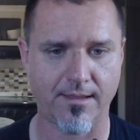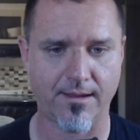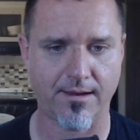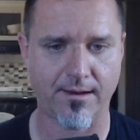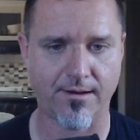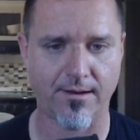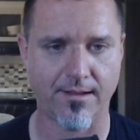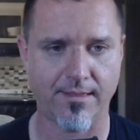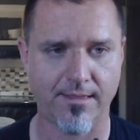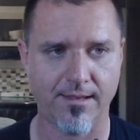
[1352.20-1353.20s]
there,
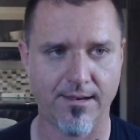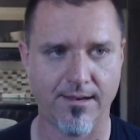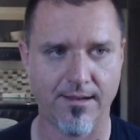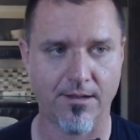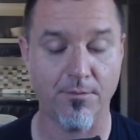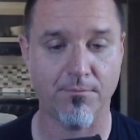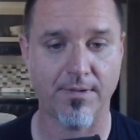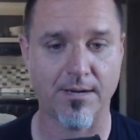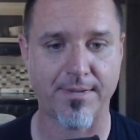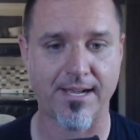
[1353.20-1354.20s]
nothing. Oh,
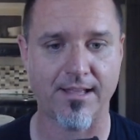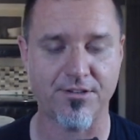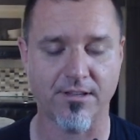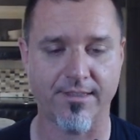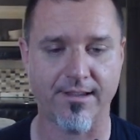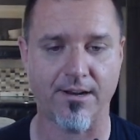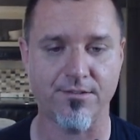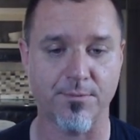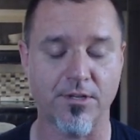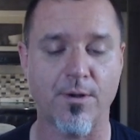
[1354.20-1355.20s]
we got a biological there.
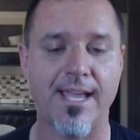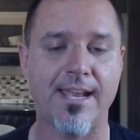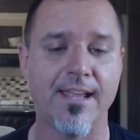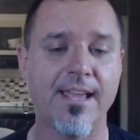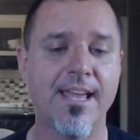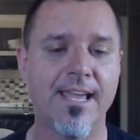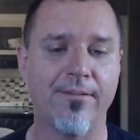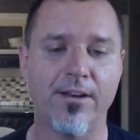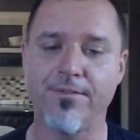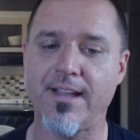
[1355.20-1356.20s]
So we'll go ahead,
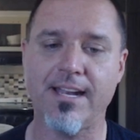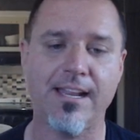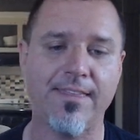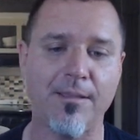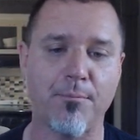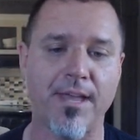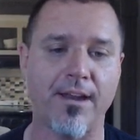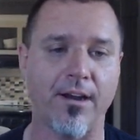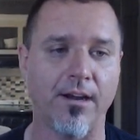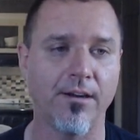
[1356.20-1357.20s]
if we don't find anything
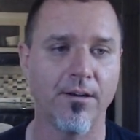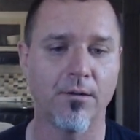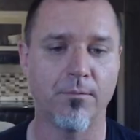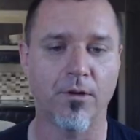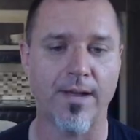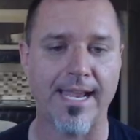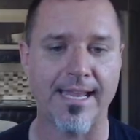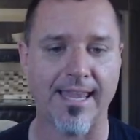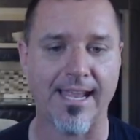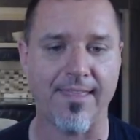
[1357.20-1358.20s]
better, we'll go
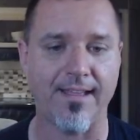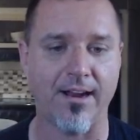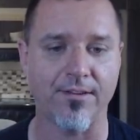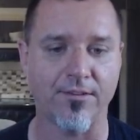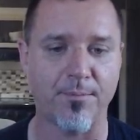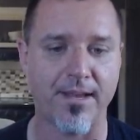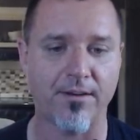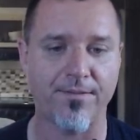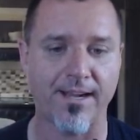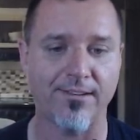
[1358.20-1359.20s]
ahead and land there, because it's better
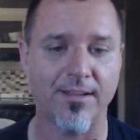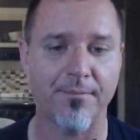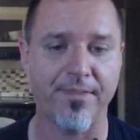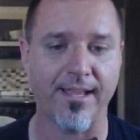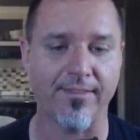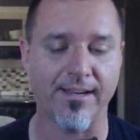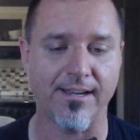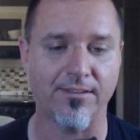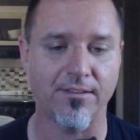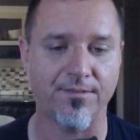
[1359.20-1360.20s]
to find something than
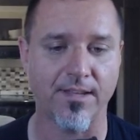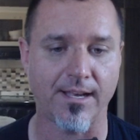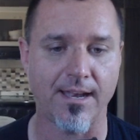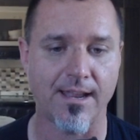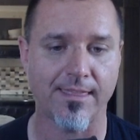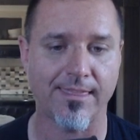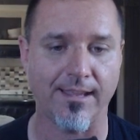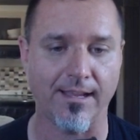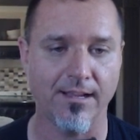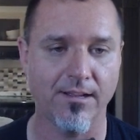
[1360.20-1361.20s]
it is to find
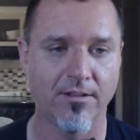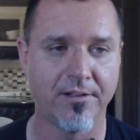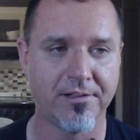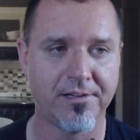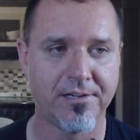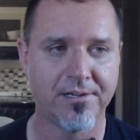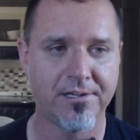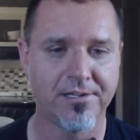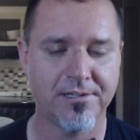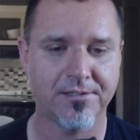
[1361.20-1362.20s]
nothing.
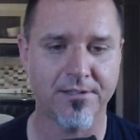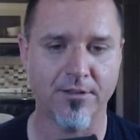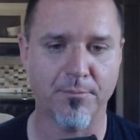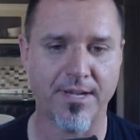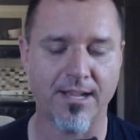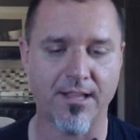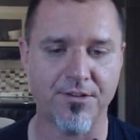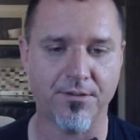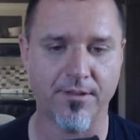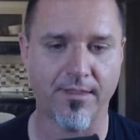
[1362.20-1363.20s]
Another
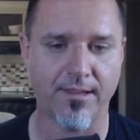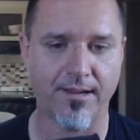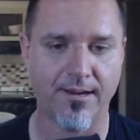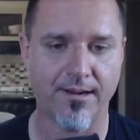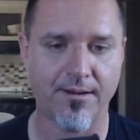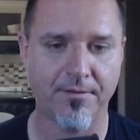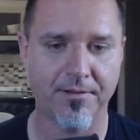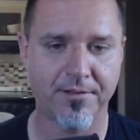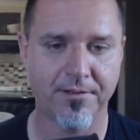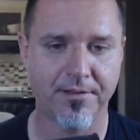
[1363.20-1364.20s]
biological there.
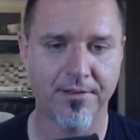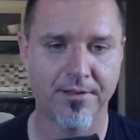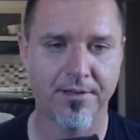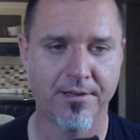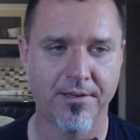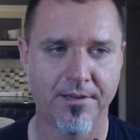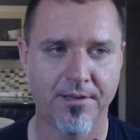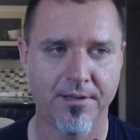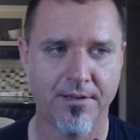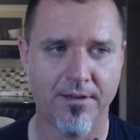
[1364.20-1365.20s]

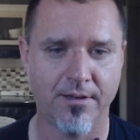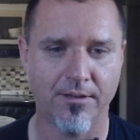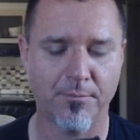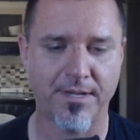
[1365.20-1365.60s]
Another